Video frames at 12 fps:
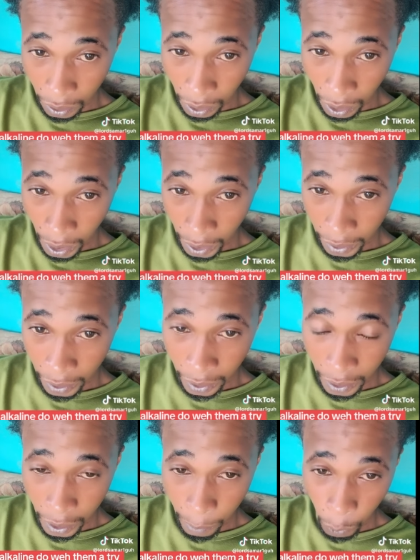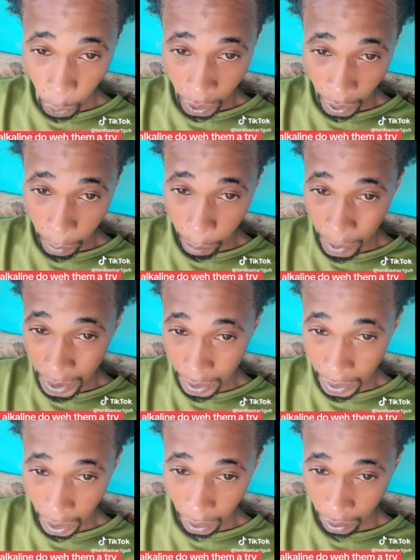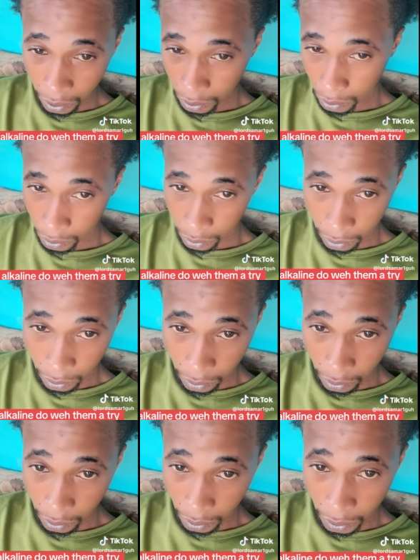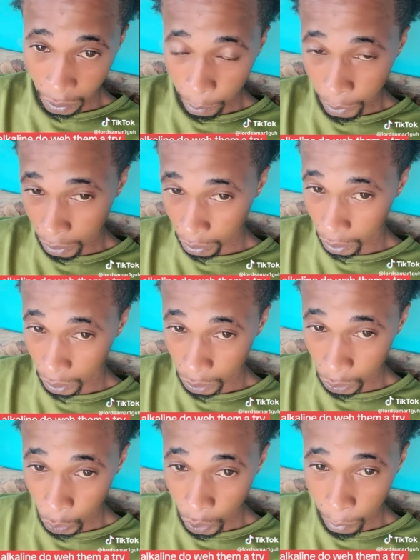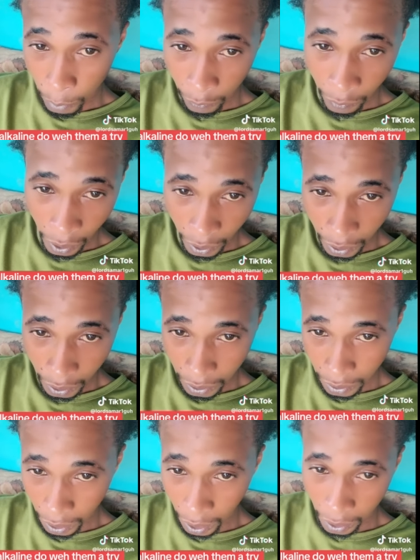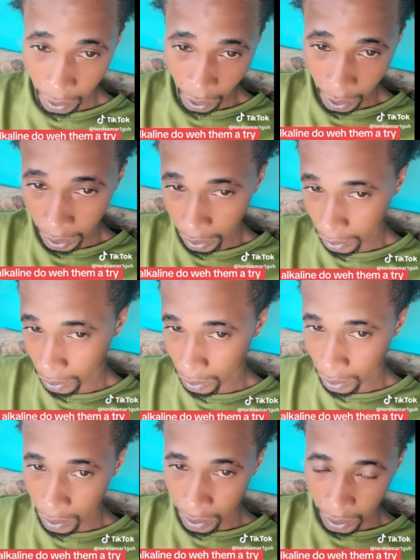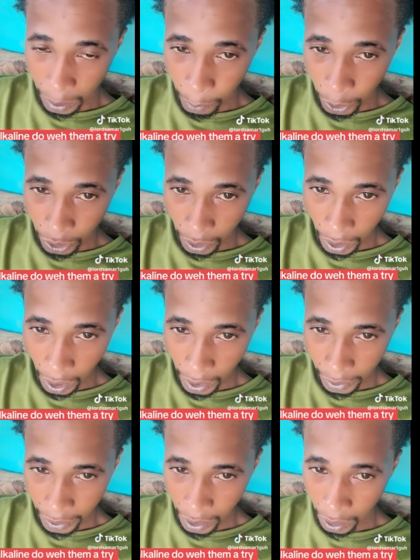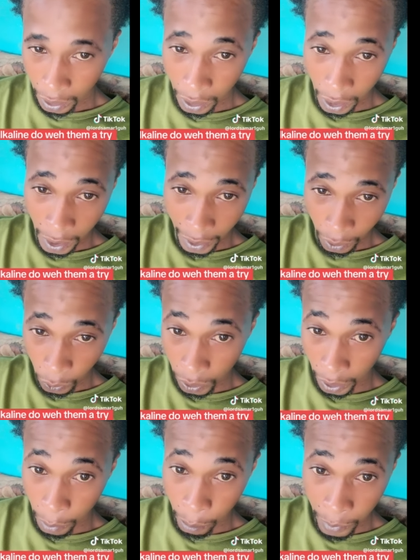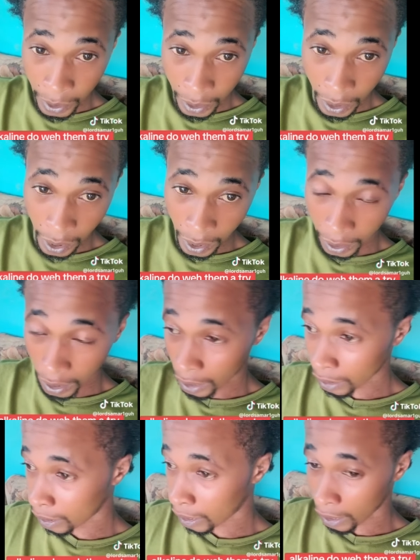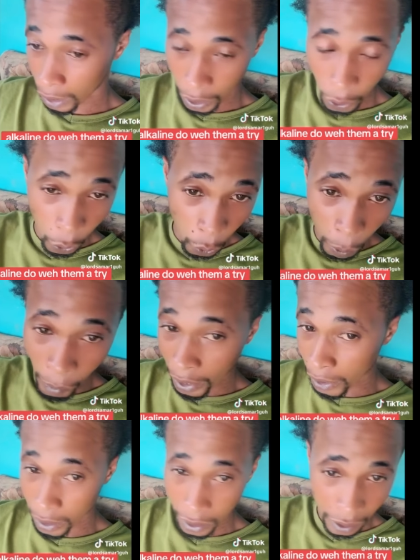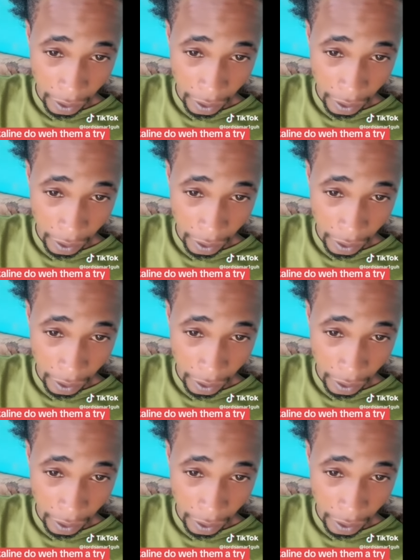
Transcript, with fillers: Hide your name out of the media. You see me? I saw them a fight against Alkaline. They a try hide Alkaline out of the media like Alkaline and nobody.